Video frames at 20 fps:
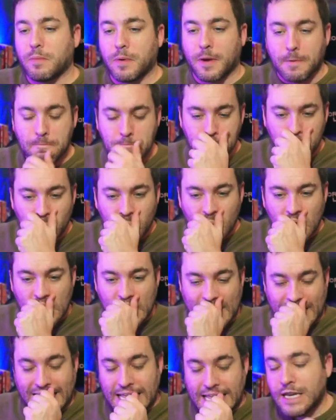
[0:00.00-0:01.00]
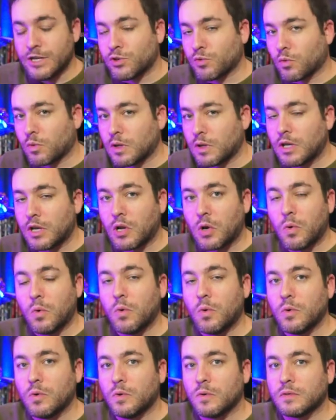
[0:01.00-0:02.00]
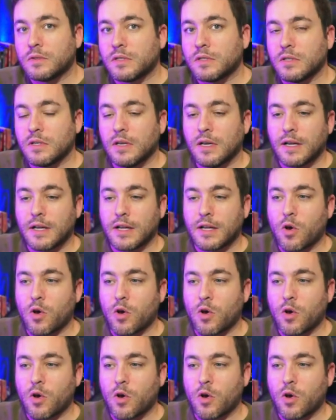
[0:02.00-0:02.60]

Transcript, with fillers: But it is really cool to